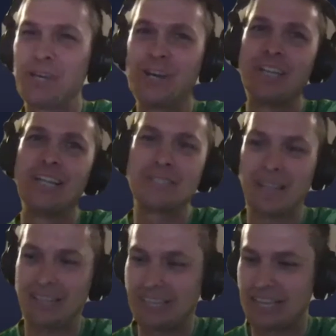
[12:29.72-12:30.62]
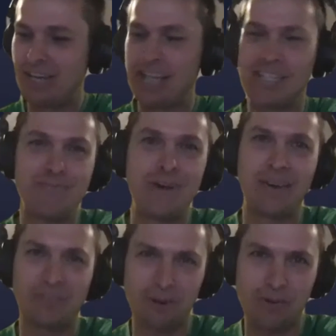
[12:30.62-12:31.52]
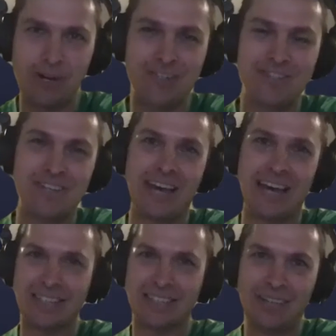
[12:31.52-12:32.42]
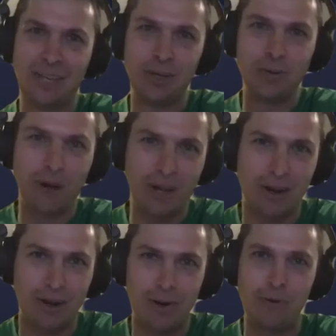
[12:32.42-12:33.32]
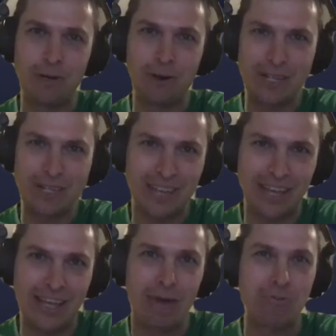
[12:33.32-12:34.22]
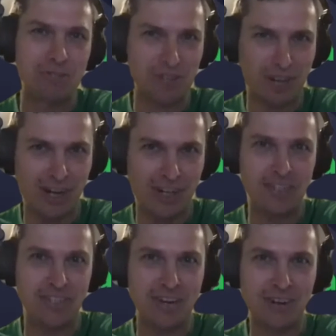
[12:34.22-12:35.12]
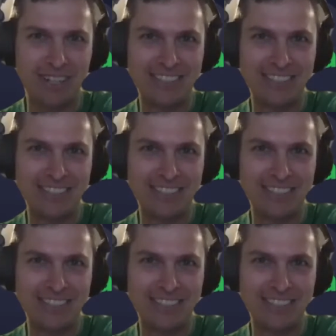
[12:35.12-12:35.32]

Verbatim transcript: really good. Let's. T- can you take a step back? Three questions to ask: Who do I call? What do I say? And how much does it cost? Is that right?